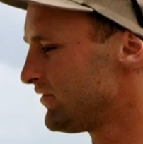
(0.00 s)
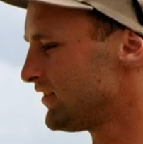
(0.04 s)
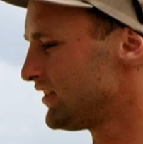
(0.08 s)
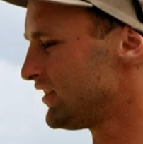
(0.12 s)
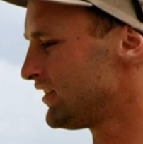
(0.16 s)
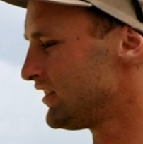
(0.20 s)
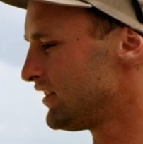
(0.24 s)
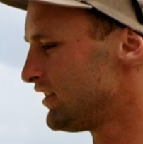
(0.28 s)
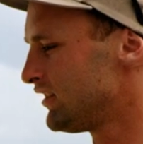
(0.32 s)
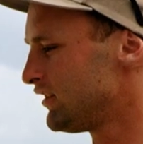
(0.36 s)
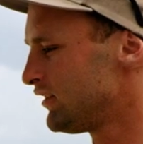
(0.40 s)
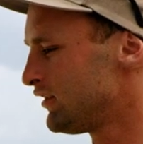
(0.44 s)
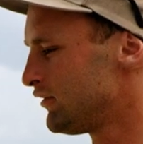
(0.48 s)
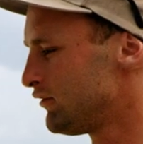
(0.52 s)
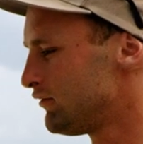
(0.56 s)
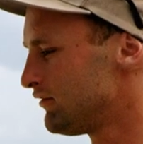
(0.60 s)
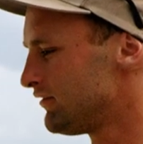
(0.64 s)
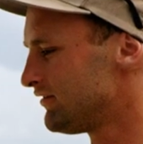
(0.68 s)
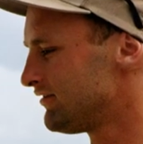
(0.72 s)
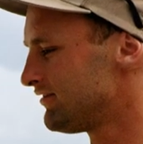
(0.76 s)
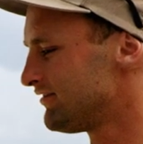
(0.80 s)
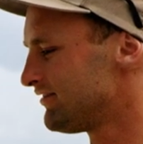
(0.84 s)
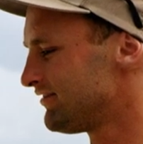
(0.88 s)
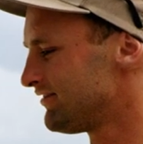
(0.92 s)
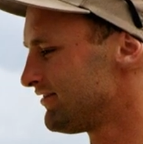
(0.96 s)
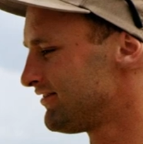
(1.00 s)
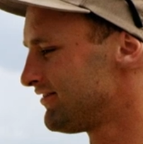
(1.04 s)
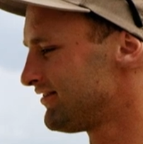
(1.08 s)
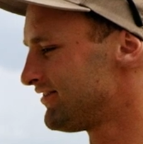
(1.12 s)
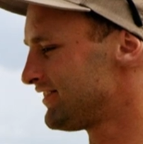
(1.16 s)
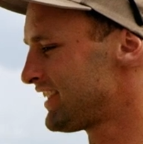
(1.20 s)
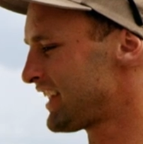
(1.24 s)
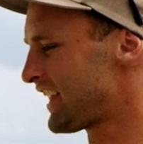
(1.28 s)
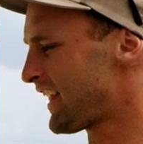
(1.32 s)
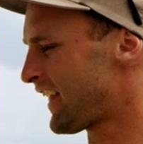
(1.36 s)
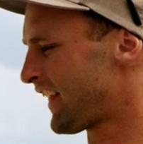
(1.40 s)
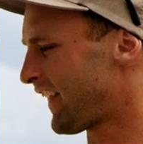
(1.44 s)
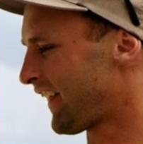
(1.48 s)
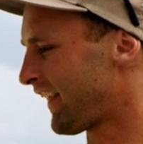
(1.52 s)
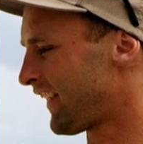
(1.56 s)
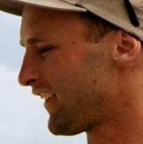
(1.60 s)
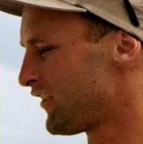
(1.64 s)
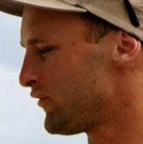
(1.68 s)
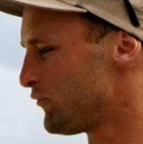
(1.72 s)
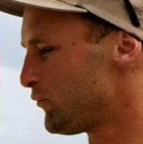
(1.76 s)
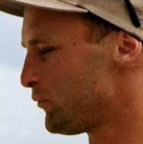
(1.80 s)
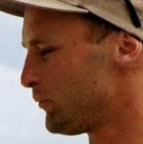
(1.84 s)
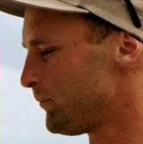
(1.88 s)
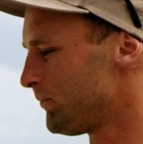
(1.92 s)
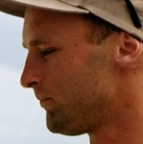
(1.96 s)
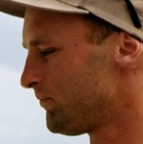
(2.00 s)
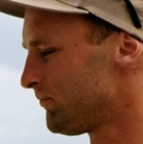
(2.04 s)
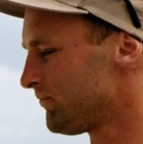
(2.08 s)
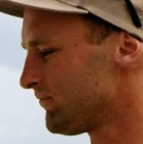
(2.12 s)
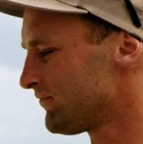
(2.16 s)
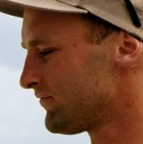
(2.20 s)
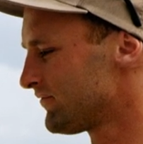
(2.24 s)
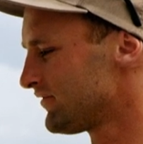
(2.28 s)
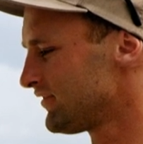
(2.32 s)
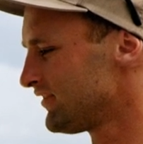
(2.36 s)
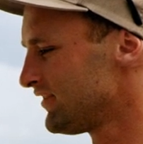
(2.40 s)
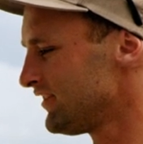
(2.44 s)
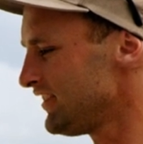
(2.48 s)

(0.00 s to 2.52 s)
Oh, just about anywhere there's water.